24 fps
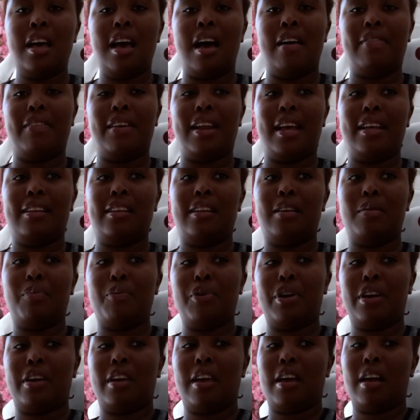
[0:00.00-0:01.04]
And then I ended up
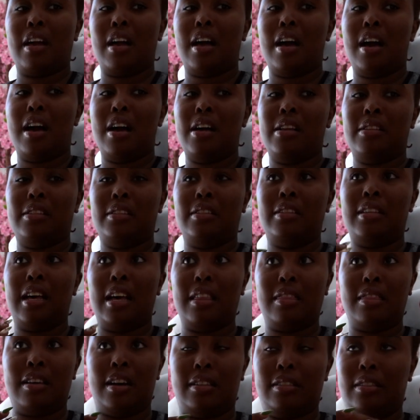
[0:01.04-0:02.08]
waking at
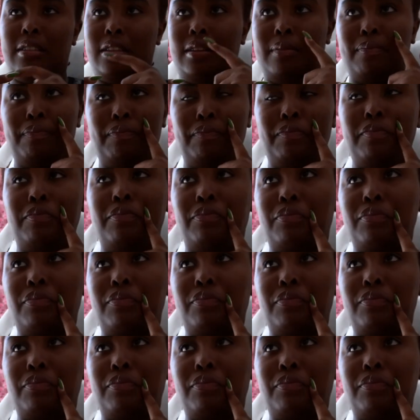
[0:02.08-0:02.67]
10:30.